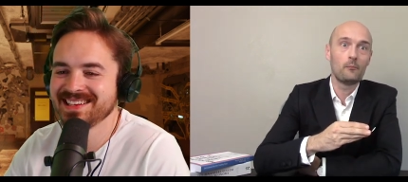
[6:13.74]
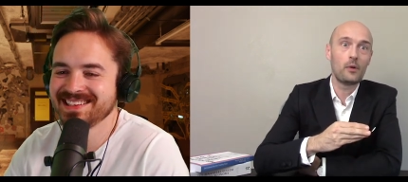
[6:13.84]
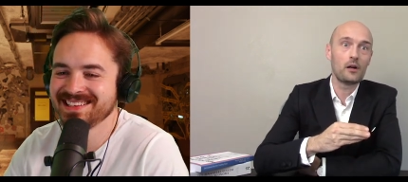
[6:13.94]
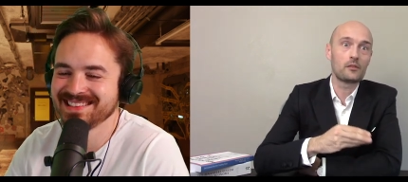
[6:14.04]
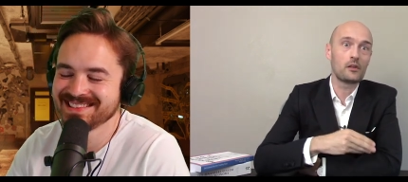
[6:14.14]

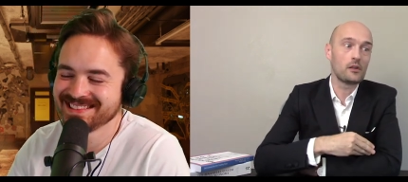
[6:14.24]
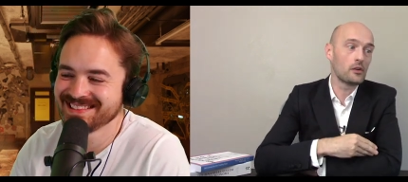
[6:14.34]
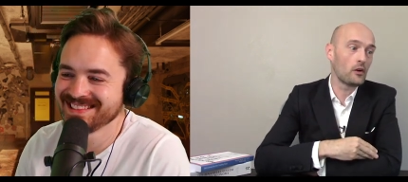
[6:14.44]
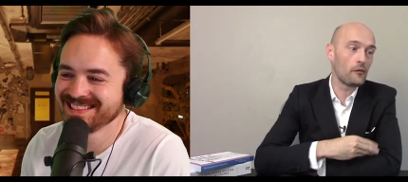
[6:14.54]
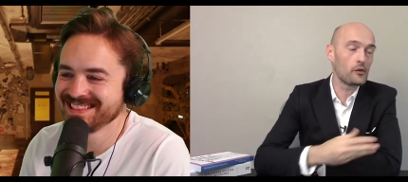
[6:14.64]
Speaker 1: But,
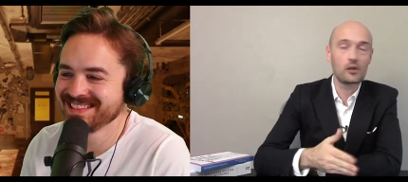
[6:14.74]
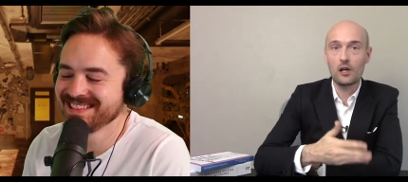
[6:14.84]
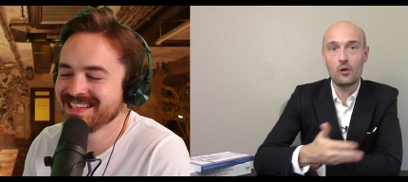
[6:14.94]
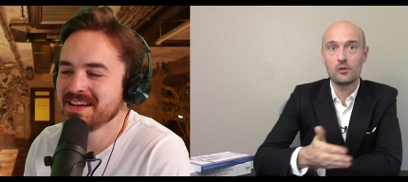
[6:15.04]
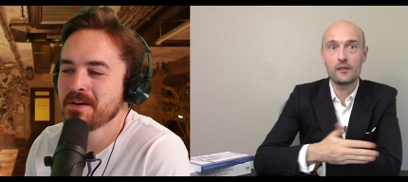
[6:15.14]
you know, if your
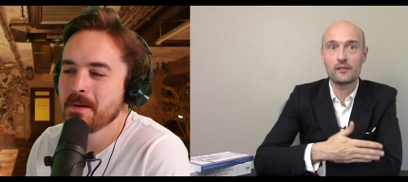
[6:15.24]
goal